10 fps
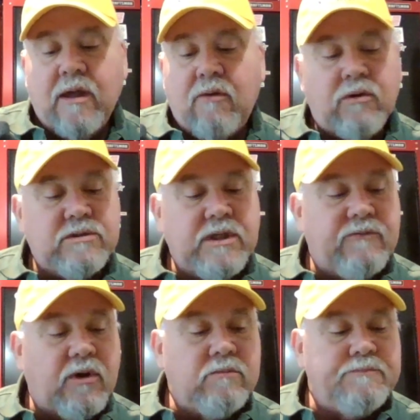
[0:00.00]

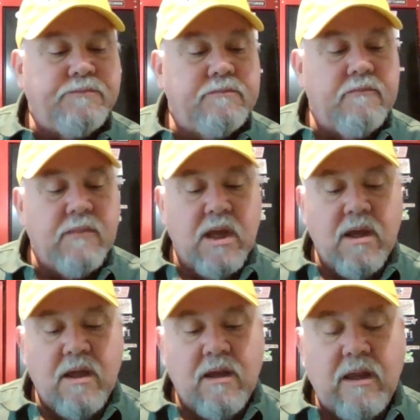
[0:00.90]
receiver.
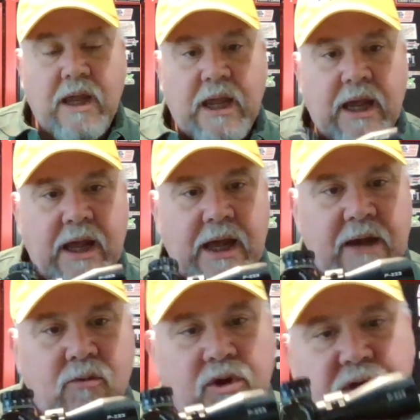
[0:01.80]

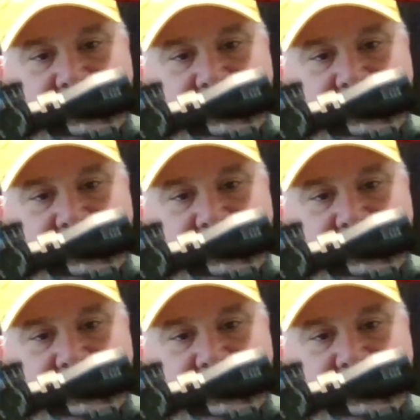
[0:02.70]
And of course,